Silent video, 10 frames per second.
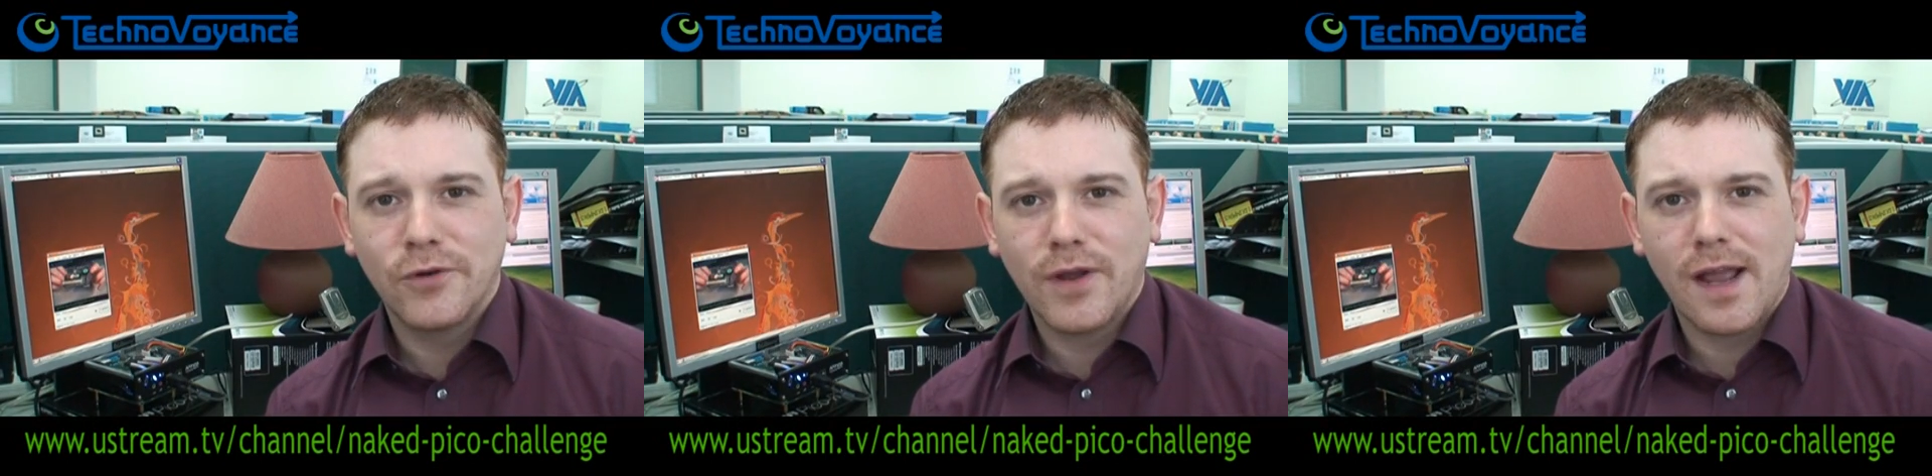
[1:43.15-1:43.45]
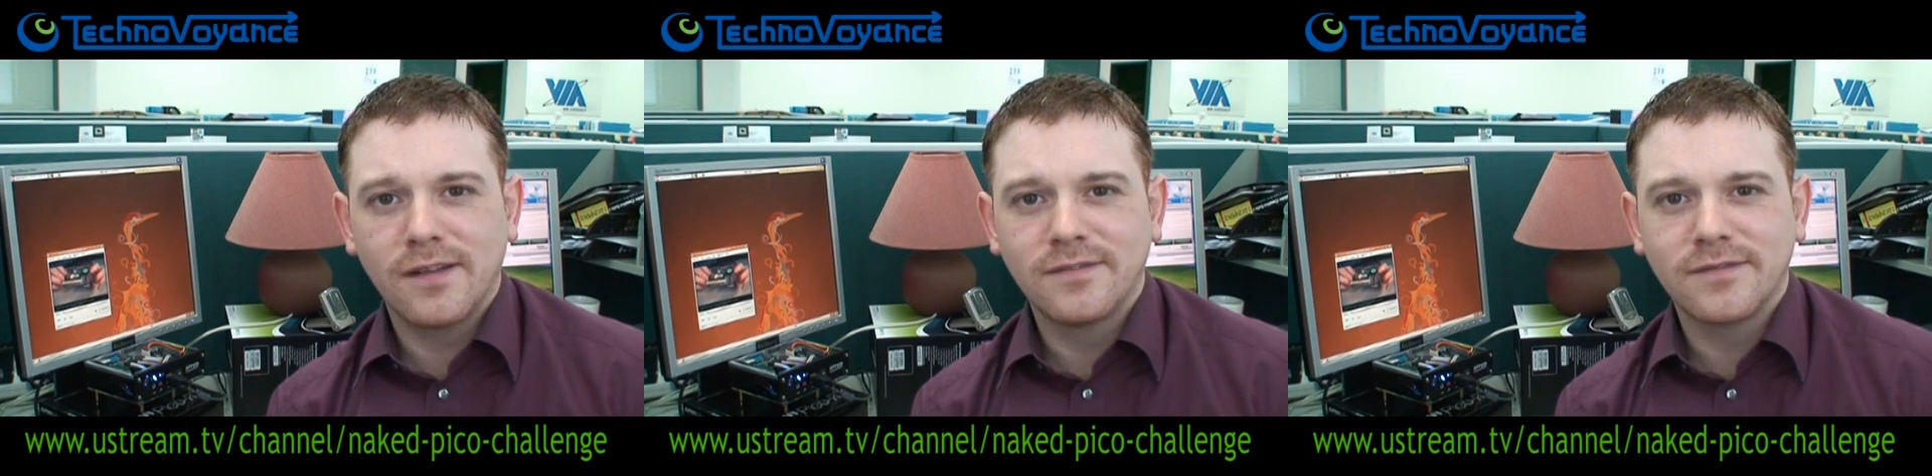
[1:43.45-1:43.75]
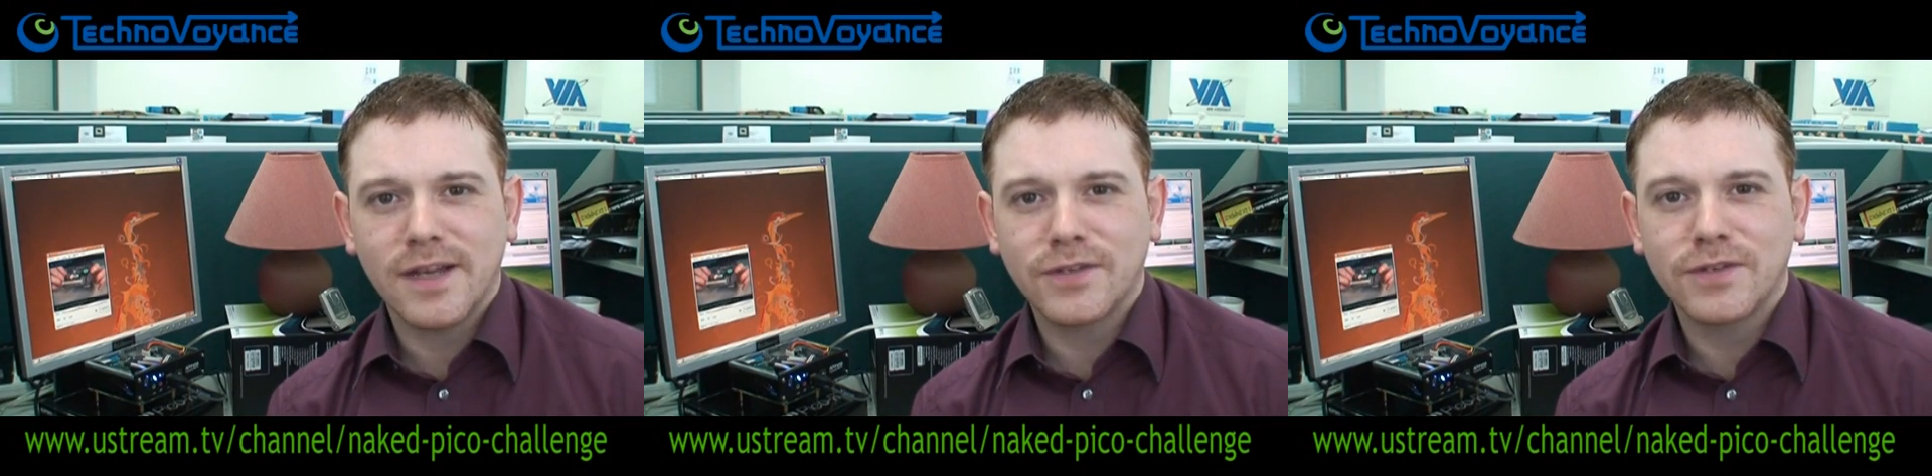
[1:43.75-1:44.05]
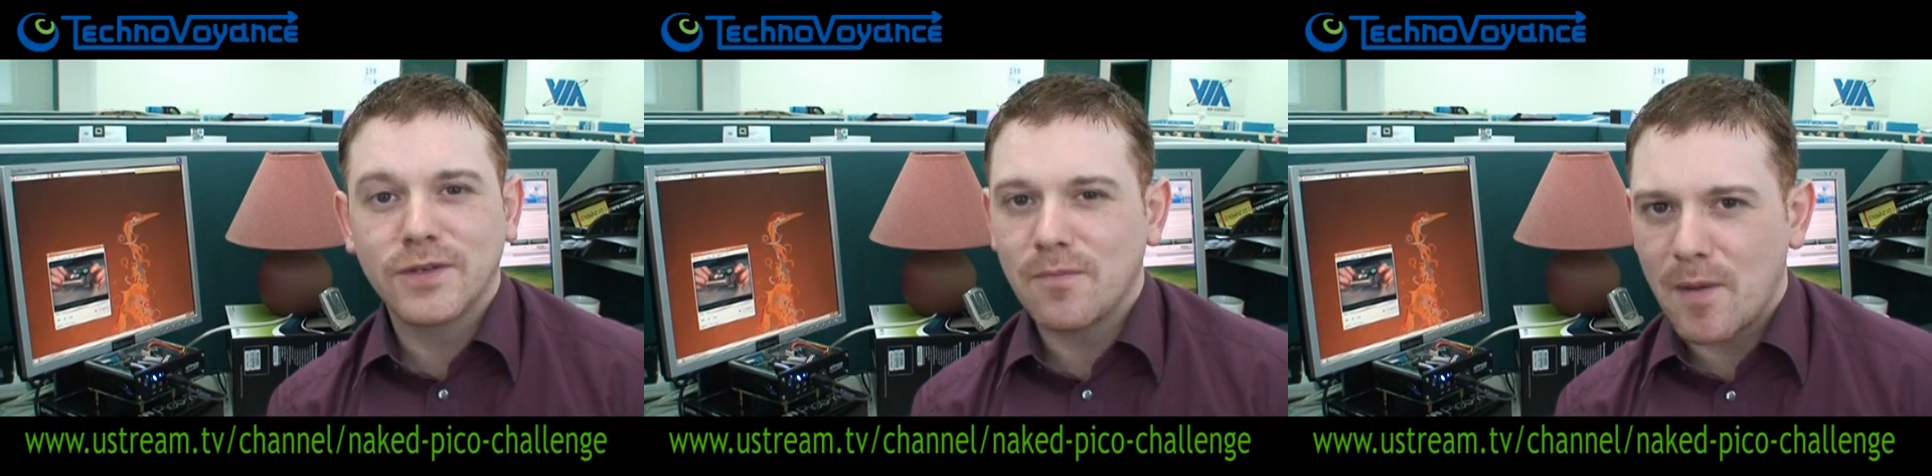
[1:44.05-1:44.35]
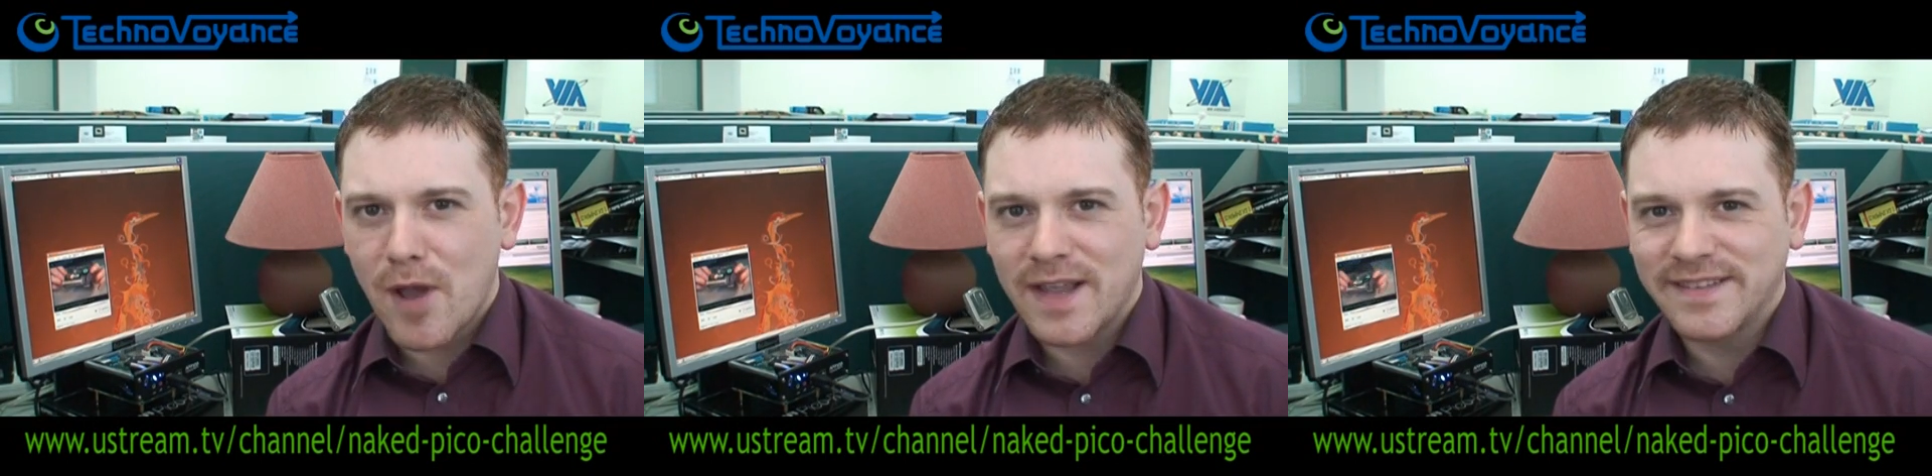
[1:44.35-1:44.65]
Okay, thanks,
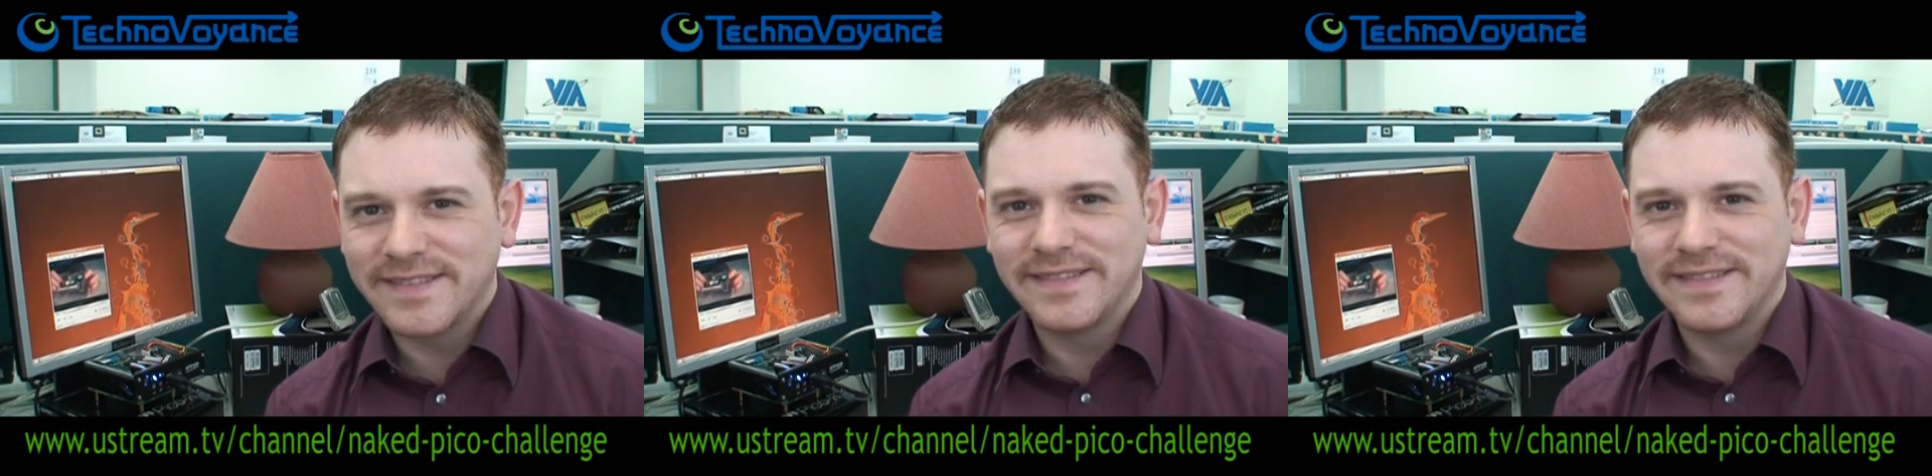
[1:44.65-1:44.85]
bye-bye.